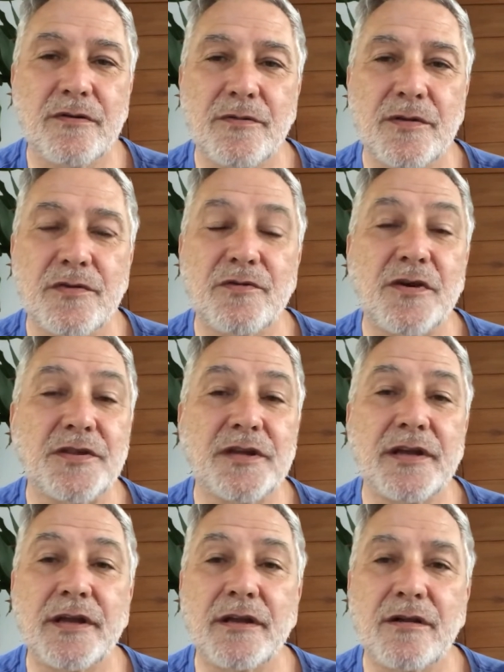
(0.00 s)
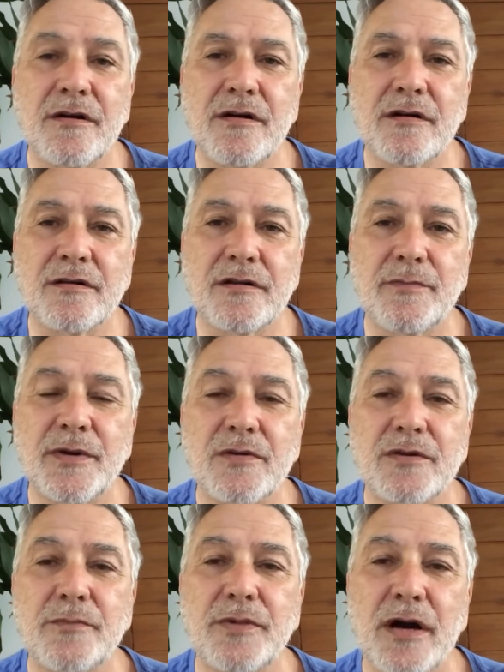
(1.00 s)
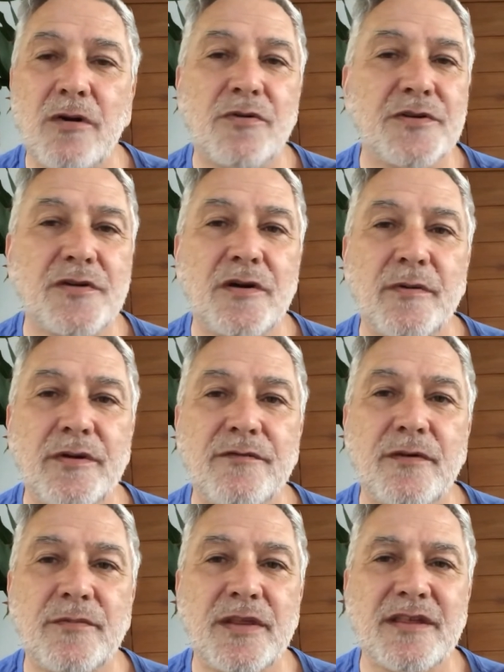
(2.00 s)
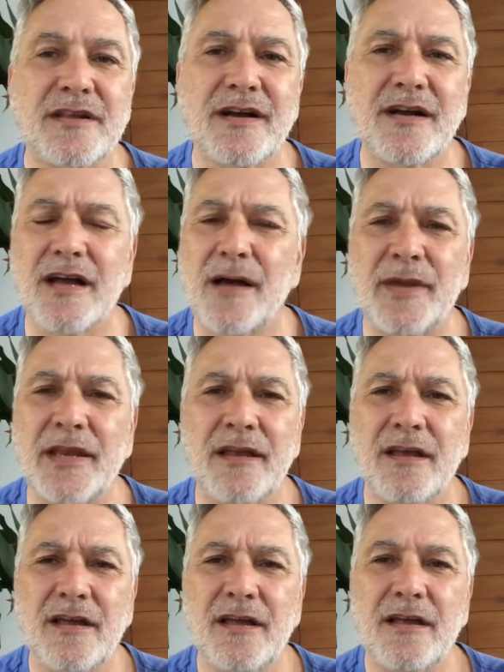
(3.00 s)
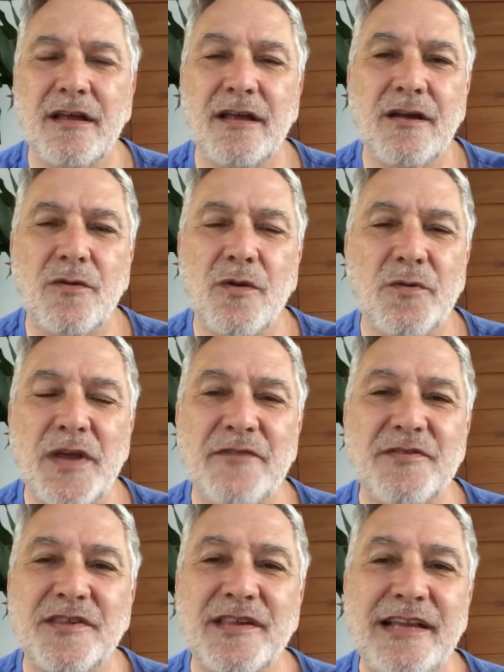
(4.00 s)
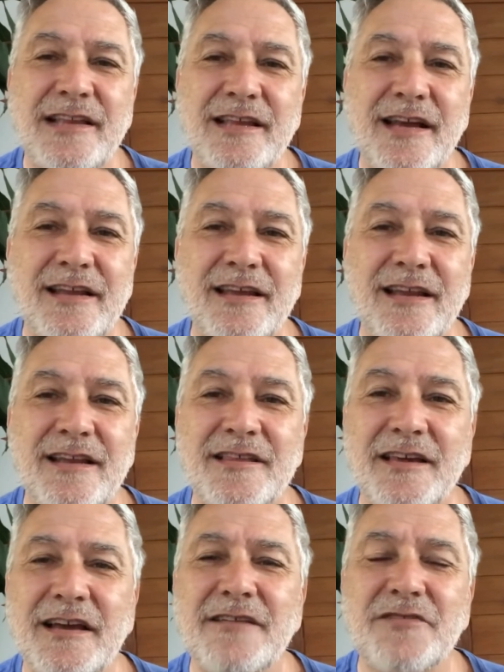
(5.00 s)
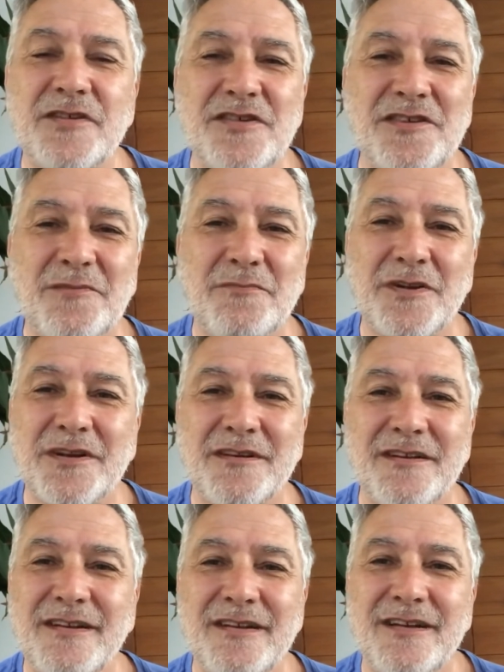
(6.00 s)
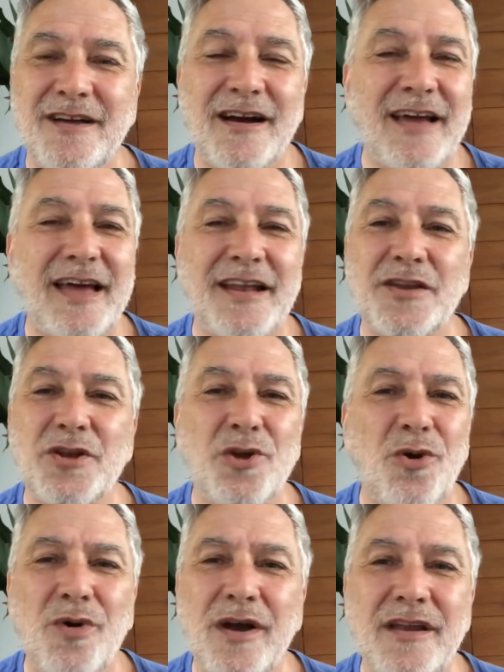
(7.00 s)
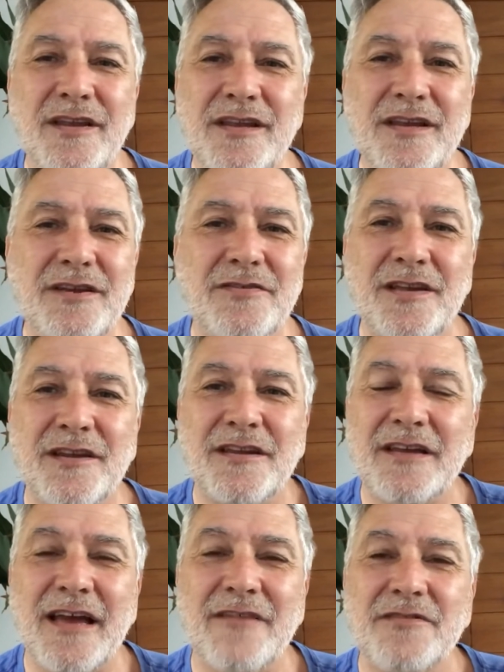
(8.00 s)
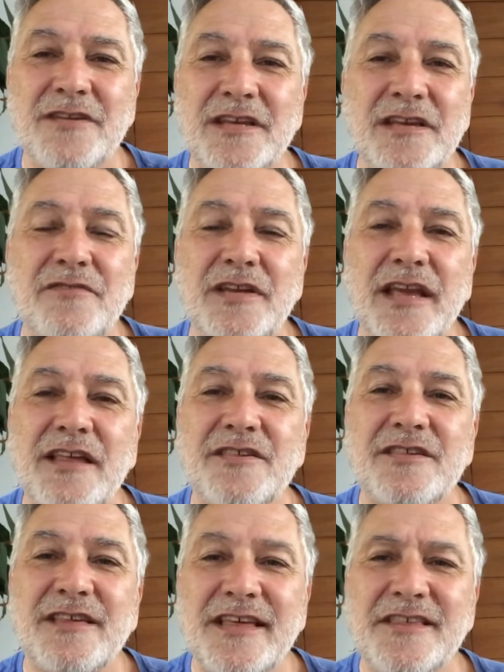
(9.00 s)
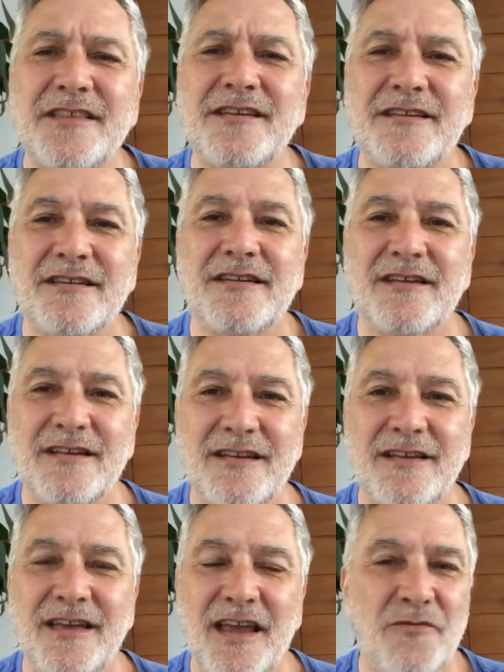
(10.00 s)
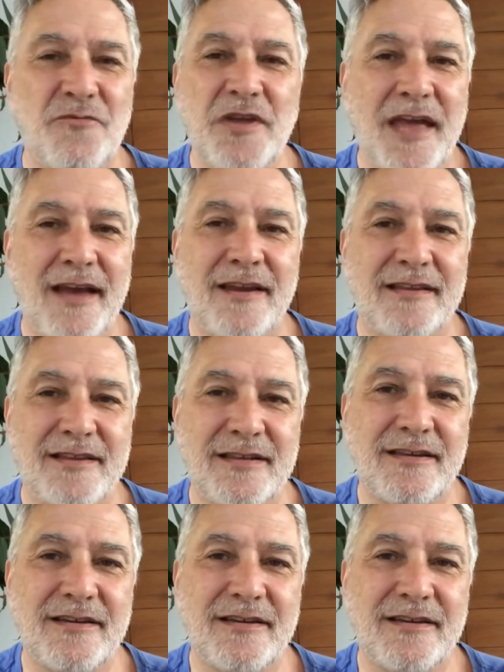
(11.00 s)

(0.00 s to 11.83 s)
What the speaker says: trusting in God, about the powers coming from the sky. I mean, we have seen that in television, but I had no idea that it even existed in reality.